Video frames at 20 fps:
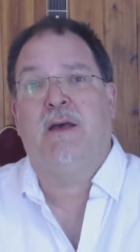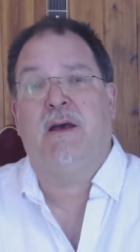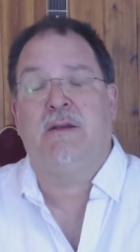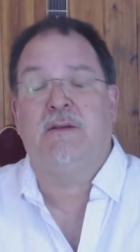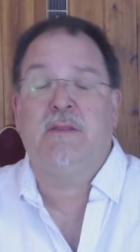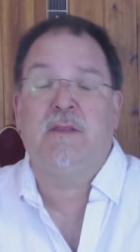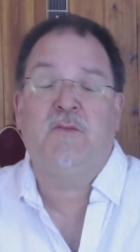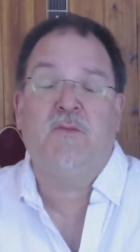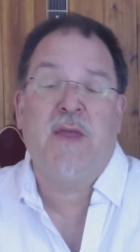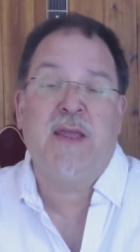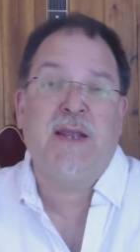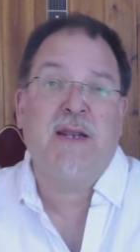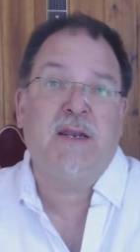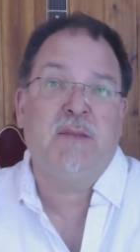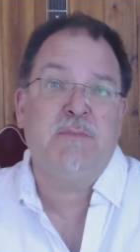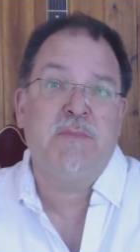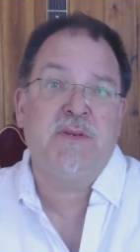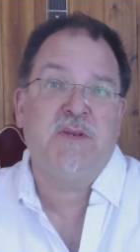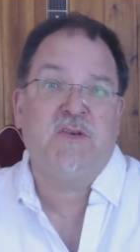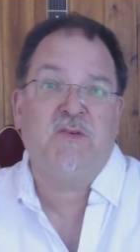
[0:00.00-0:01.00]
Under the Reagan
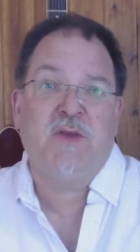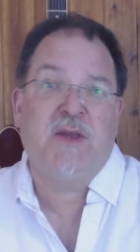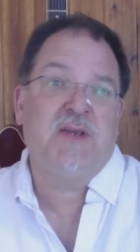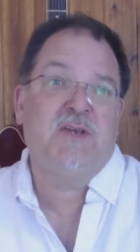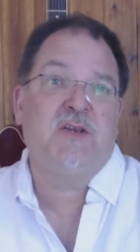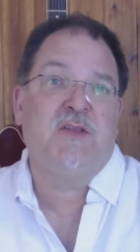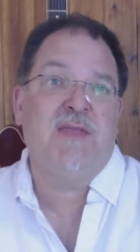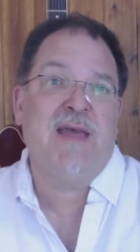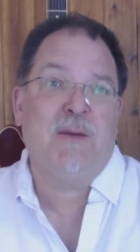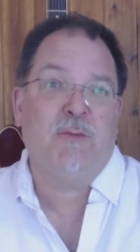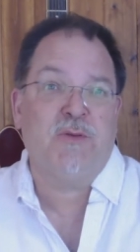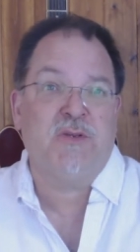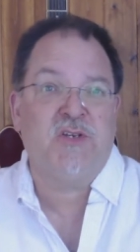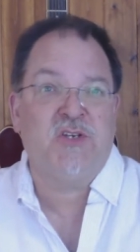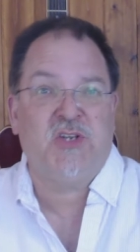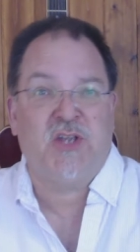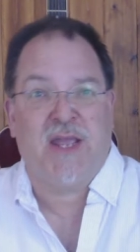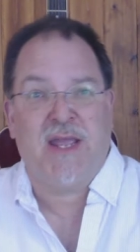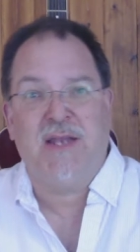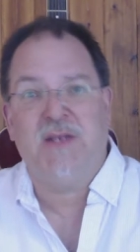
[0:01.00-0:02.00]
administration, that was
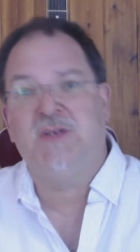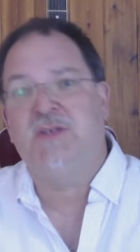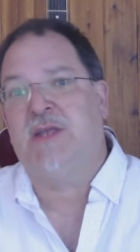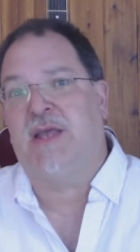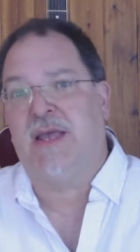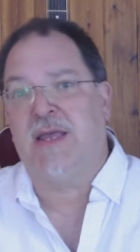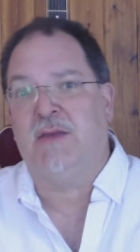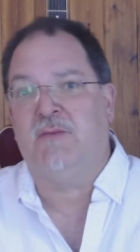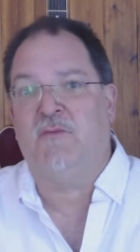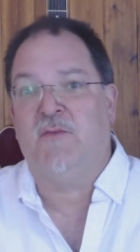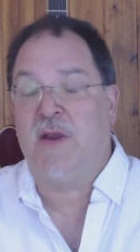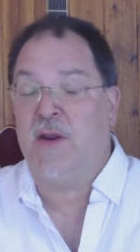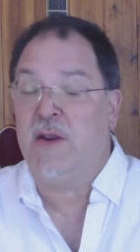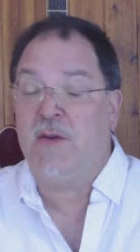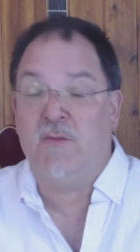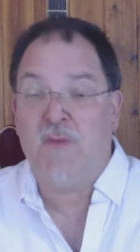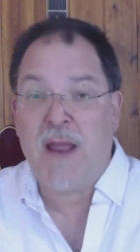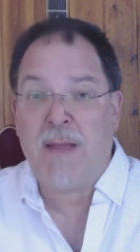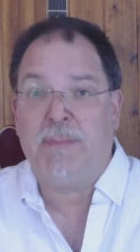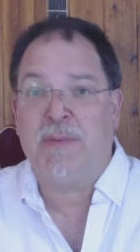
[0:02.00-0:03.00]
changed, and
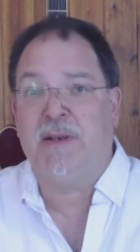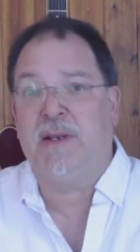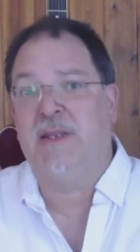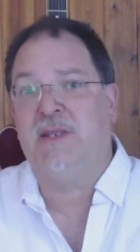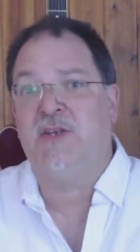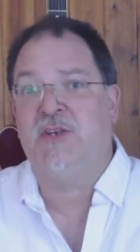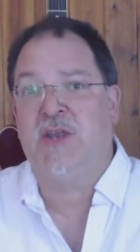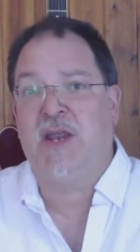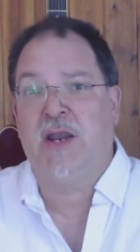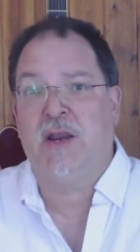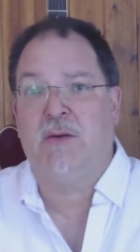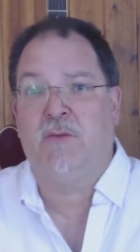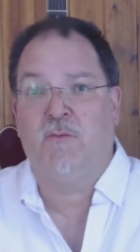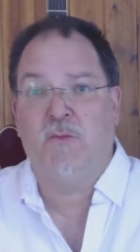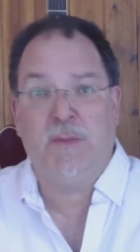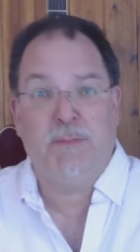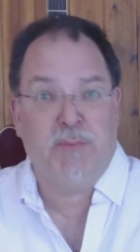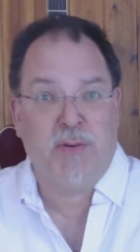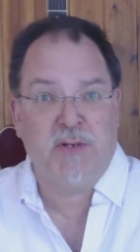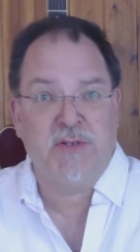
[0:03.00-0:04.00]
very rapidly share
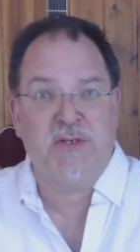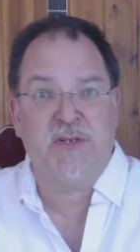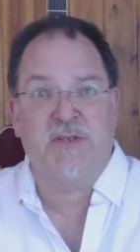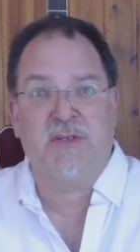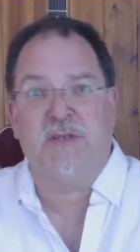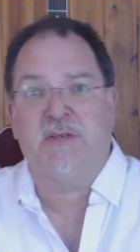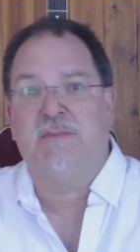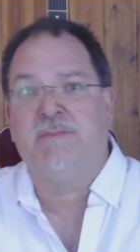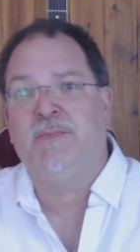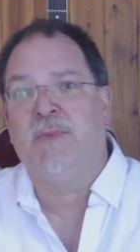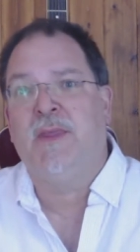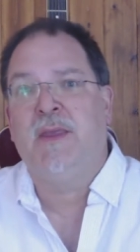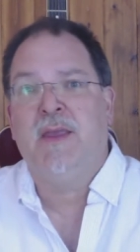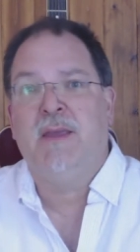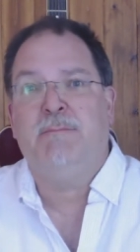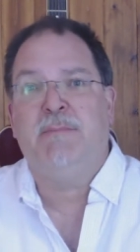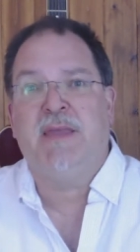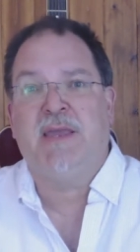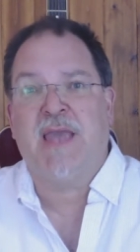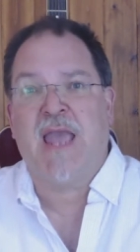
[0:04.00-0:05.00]
repurchases
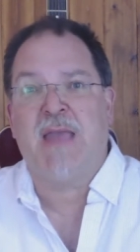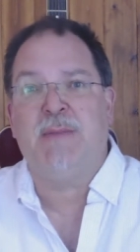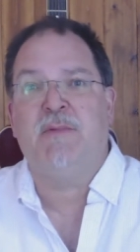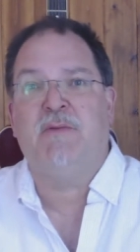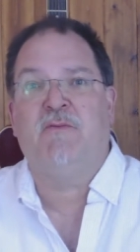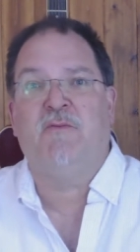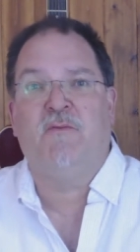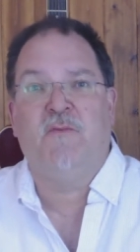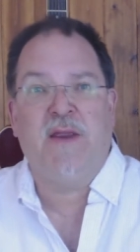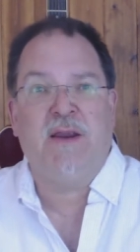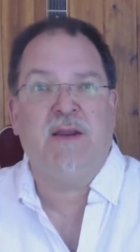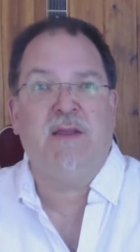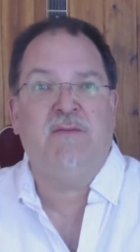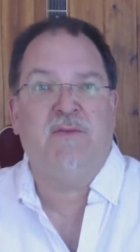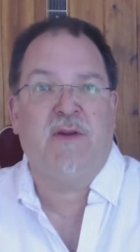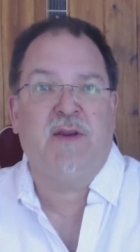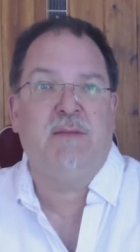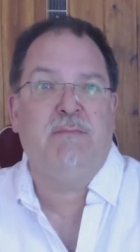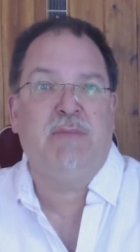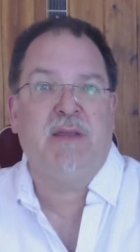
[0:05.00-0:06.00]
became a very,
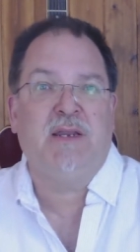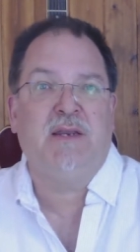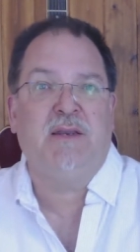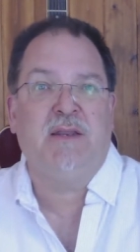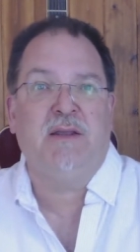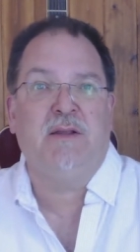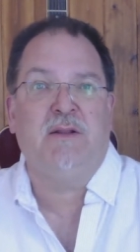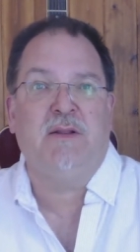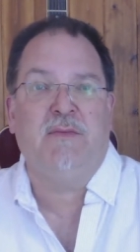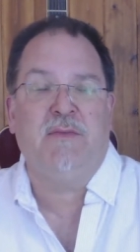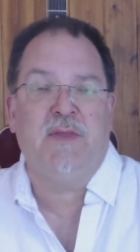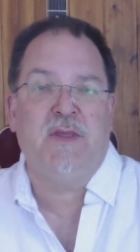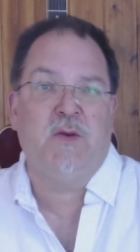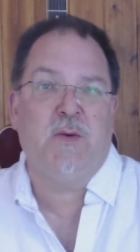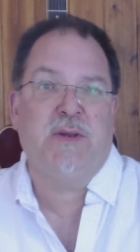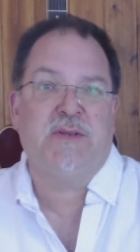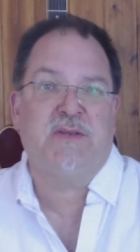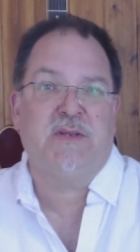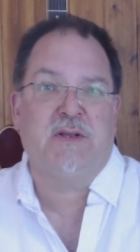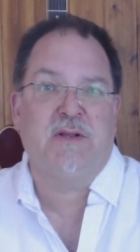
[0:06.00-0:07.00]
very big deal in the
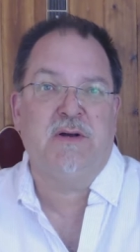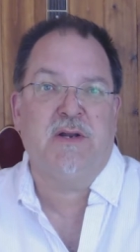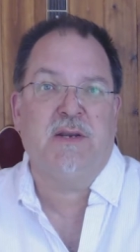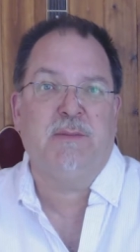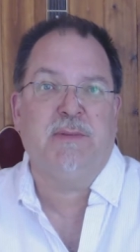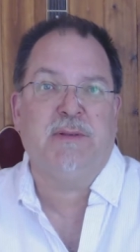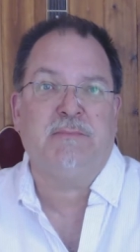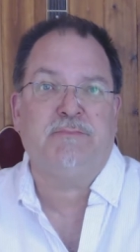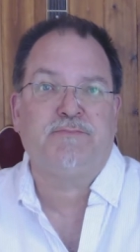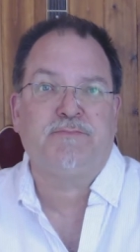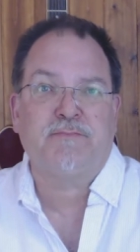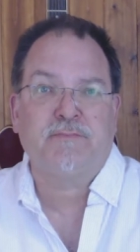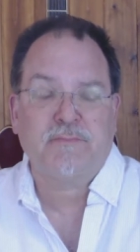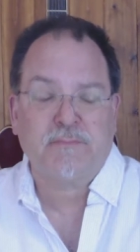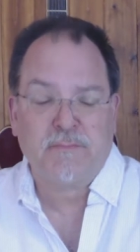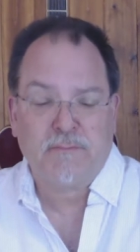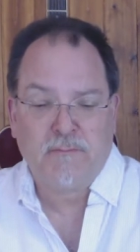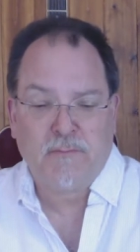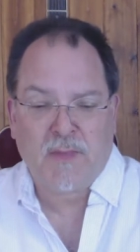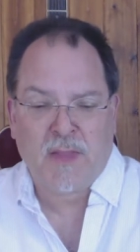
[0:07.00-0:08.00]
U S economy.
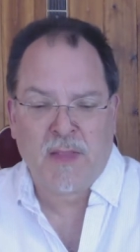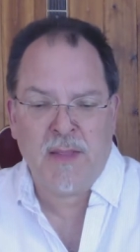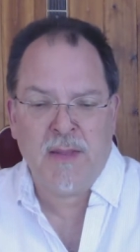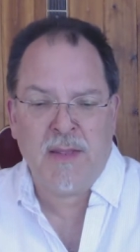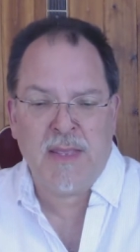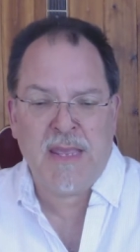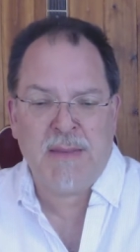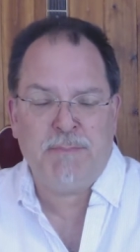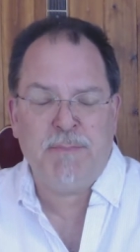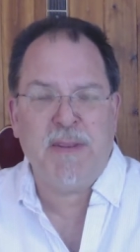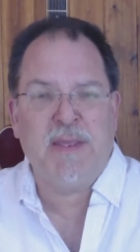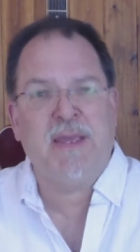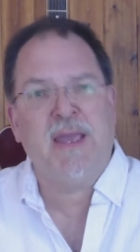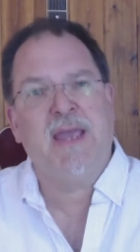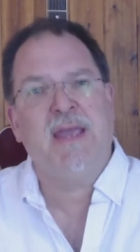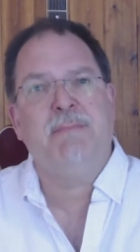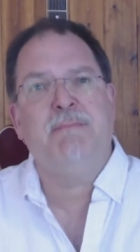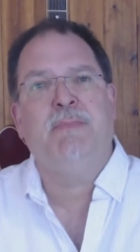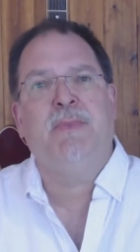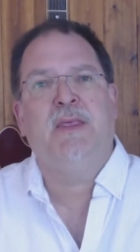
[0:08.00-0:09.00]
uh, it
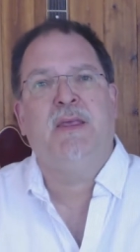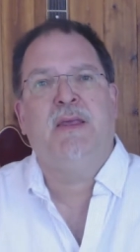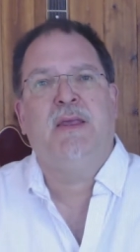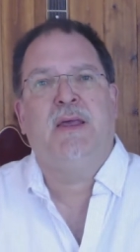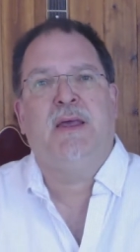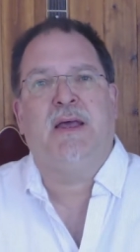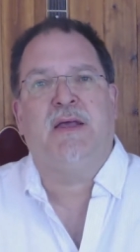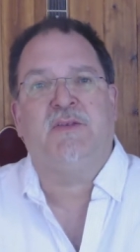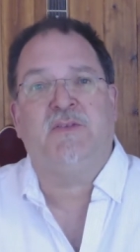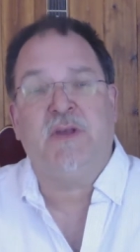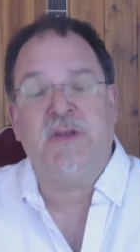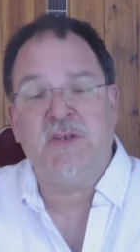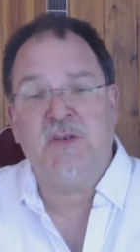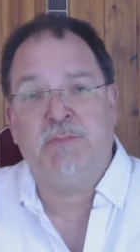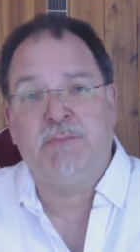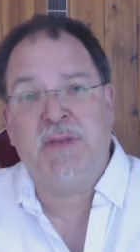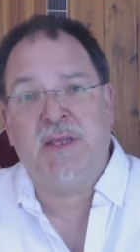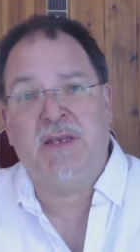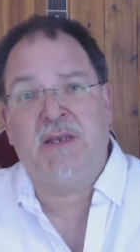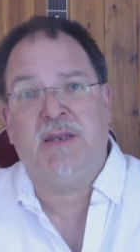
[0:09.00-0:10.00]
became uh, such a
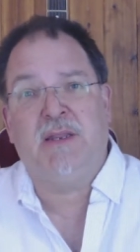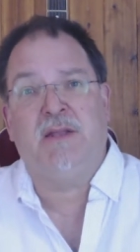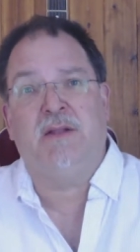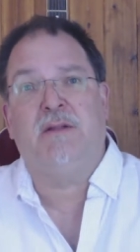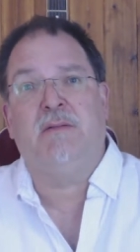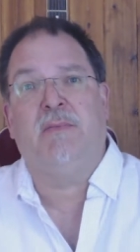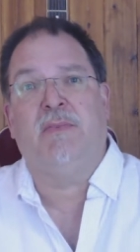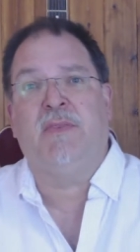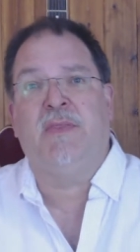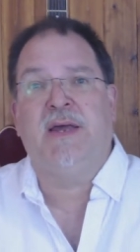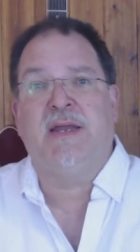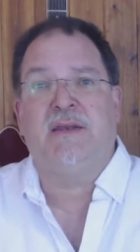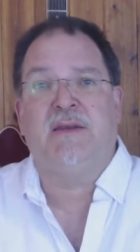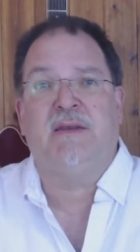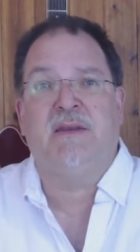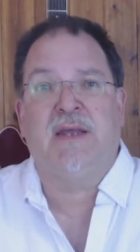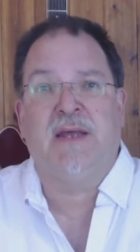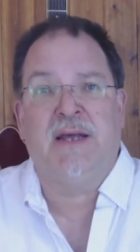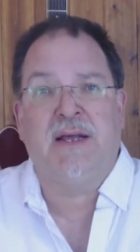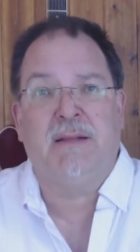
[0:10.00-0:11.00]
big deal
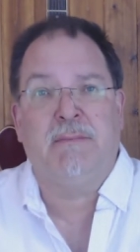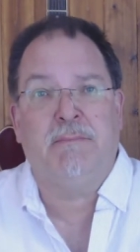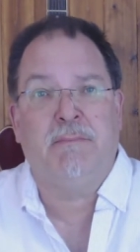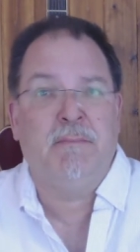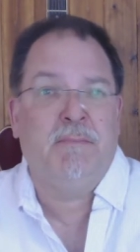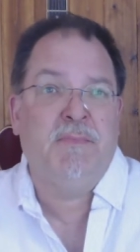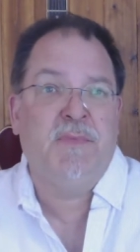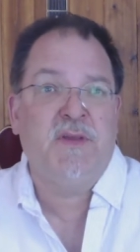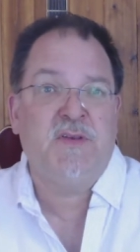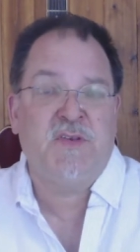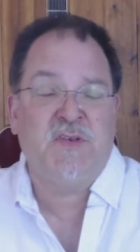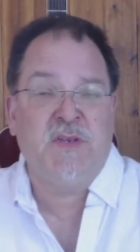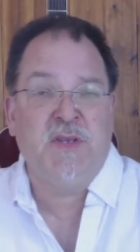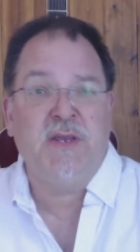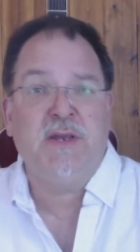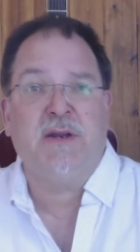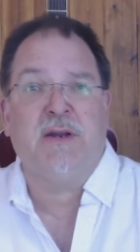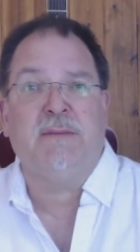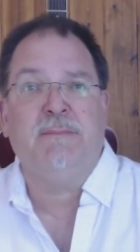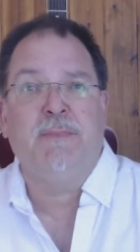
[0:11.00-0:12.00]
that uh, this
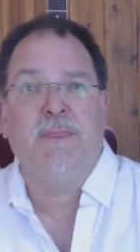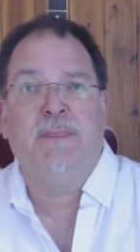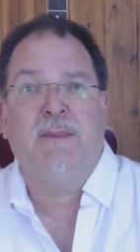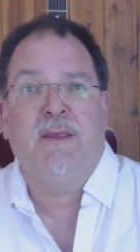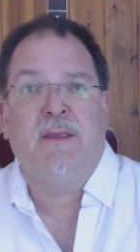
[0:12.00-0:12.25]
year,